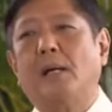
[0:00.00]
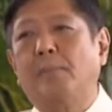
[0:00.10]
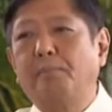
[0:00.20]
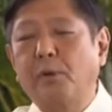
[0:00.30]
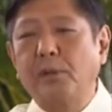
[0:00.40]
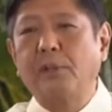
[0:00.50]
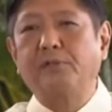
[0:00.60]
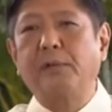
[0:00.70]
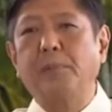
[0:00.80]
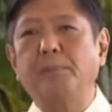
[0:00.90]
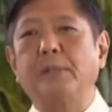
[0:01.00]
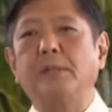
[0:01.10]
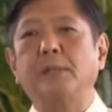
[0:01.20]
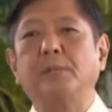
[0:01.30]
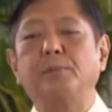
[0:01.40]
put the
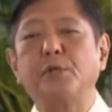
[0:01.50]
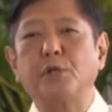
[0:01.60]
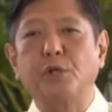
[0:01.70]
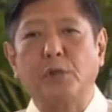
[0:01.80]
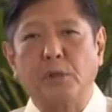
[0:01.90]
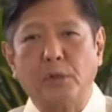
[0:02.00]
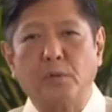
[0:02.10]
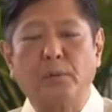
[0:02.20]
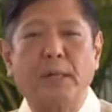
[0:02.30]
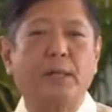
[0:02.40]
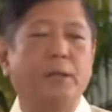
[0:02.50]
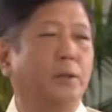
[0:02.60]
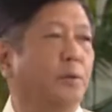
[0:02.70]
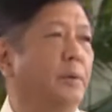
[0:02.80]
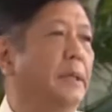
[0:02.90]
Philippines in a position where
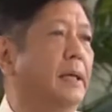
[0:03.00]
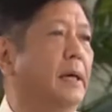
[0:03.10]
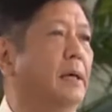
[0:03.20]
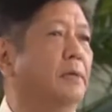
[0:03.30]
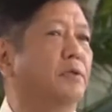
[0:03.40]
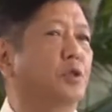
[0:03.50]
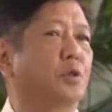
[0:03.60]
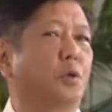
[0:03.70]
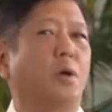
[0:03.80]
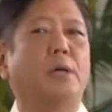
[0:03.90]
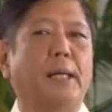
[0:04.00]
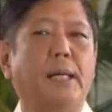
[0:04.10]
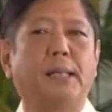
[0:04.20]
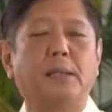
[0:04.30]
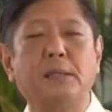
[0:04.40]
we have strong
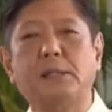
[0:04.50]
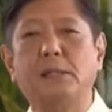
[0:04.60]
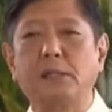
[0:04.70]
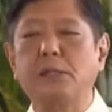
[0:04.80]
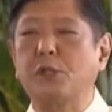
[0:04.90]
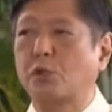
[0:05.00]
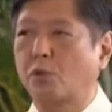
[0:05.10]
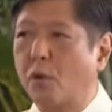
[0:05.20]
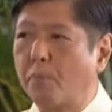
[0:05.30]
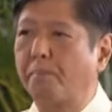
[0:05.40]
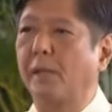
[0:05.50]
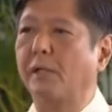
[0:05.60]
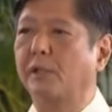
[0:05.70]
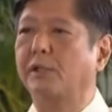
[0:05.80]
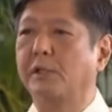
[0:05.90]
alliances and strong
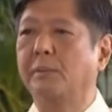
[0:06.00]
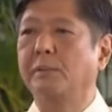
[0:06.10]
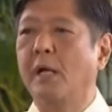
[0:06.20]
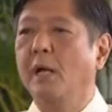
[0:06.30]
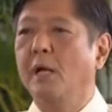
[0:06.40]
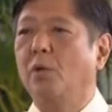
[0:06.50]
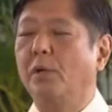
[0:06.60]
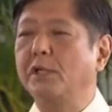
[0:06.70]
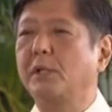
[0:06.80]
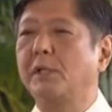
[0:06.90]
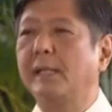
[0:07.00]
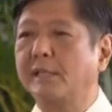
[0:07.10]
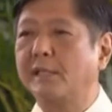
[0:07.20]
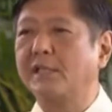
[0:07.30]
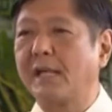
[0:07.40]
partnerships which are
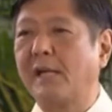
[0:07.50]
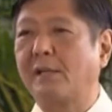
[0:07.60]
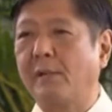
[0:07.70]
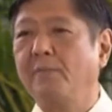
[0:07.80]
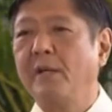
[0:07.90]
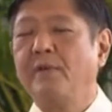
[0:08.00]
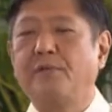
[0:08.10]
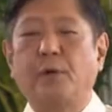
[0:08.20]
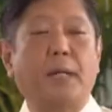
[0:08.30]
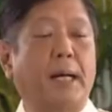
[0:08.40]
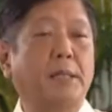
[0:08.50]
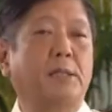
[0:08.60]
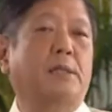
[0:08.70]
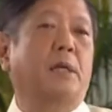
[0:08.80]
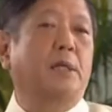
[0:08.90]
necessary for
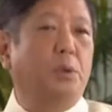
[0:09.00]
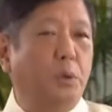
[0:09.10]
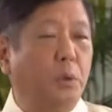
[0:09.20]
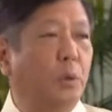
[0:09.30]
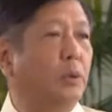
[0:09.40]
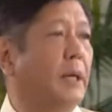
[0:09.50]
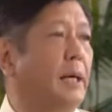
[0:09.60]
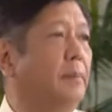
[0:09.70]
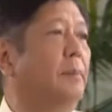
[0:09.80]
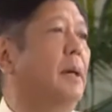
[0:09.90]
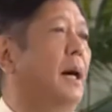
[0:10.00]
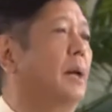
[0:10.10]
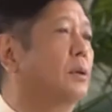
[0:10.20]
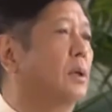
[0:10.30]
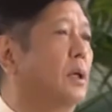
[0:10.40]
us to come
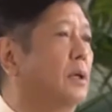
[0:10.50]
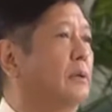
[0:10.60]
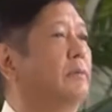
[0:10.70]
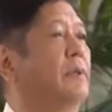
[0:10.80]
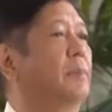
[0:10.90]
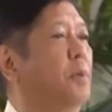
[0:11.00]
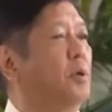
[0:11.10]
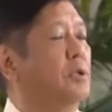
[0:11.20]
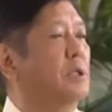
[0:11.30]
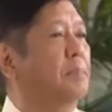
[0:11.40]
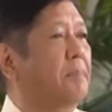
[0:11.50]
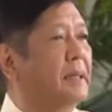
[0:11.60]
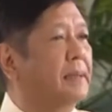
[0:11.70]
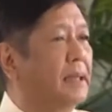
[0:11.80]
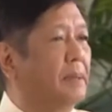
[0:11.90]
out of the
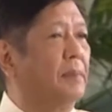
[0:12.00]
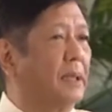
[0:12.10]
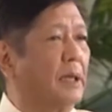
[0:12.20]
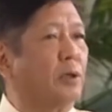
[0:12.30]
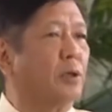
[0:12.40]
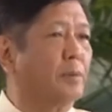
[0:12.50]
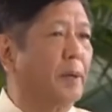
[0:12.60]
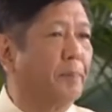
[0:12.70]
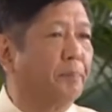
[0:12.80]
post-pandemic economy.